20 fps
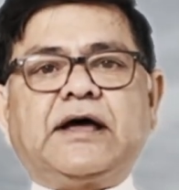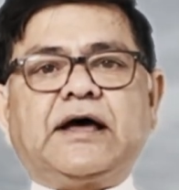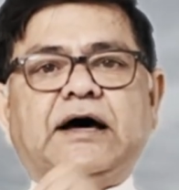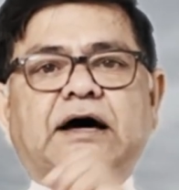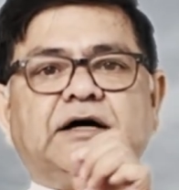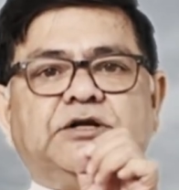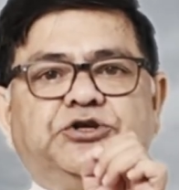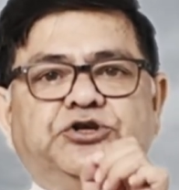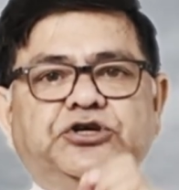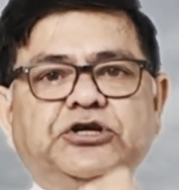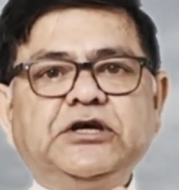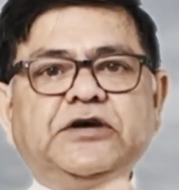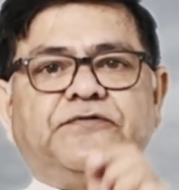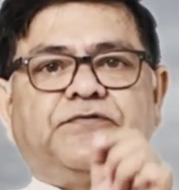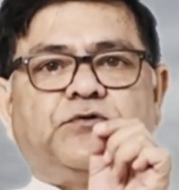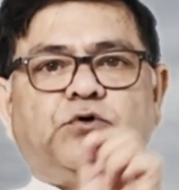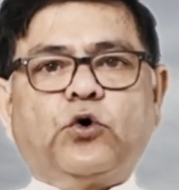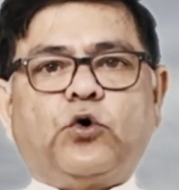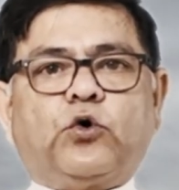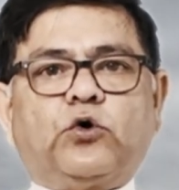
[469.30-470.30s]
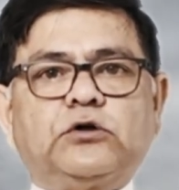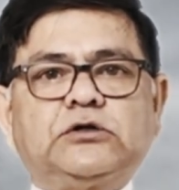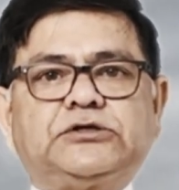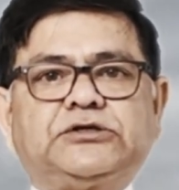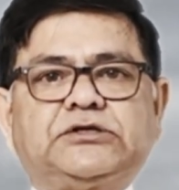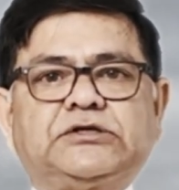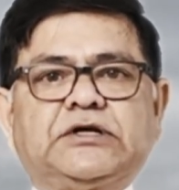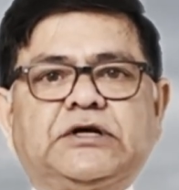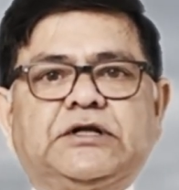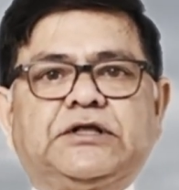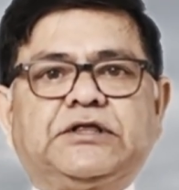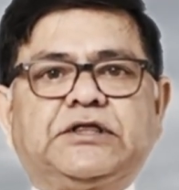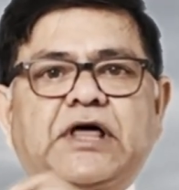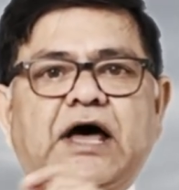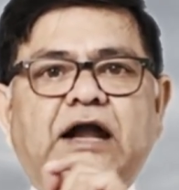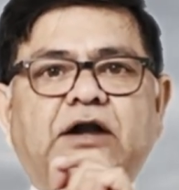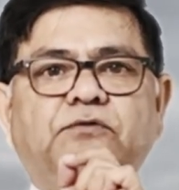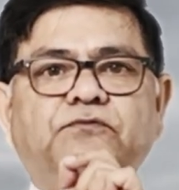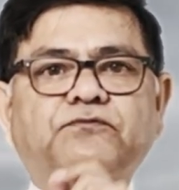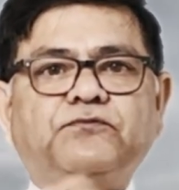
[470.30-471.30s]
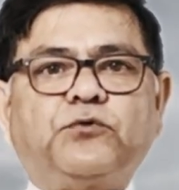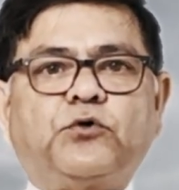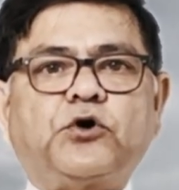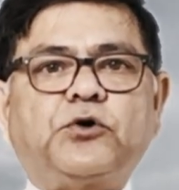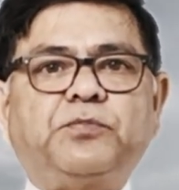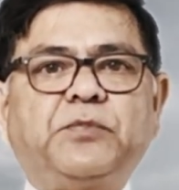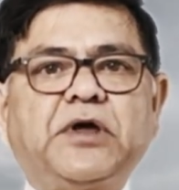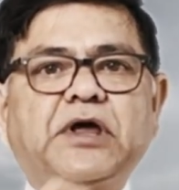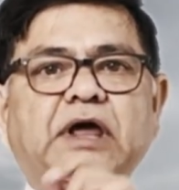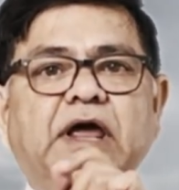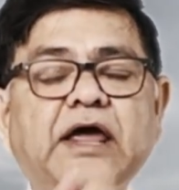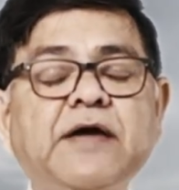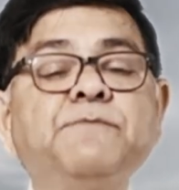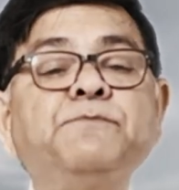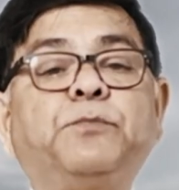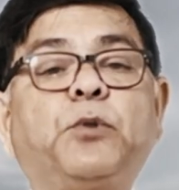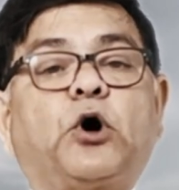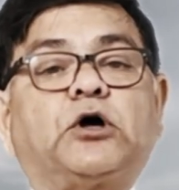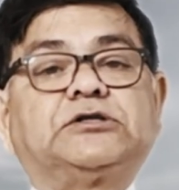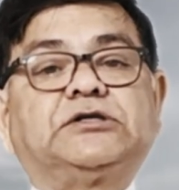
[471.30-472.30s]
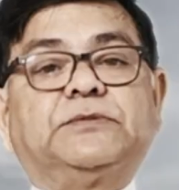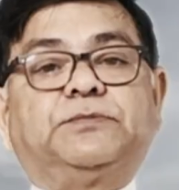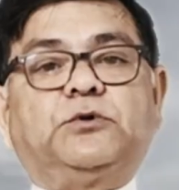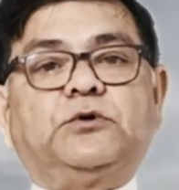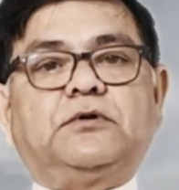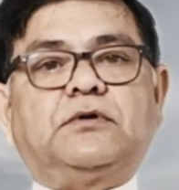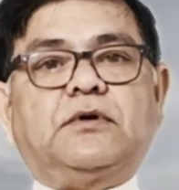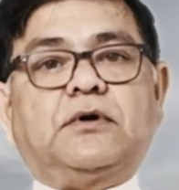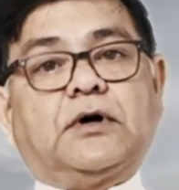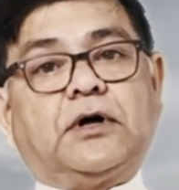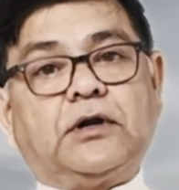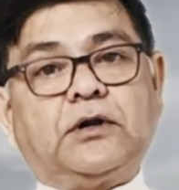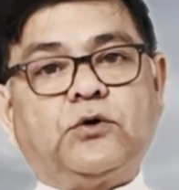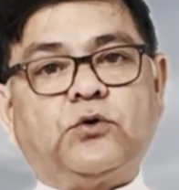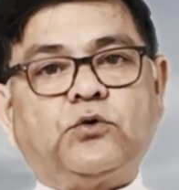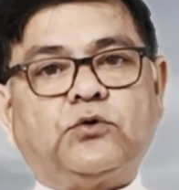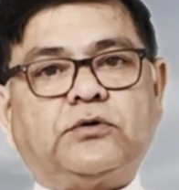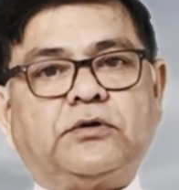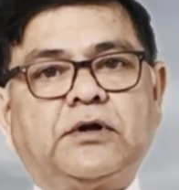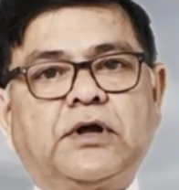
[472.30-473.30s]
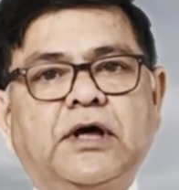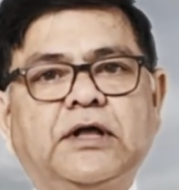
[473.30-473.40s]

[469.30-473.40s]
achieve goals that would be impossible alone.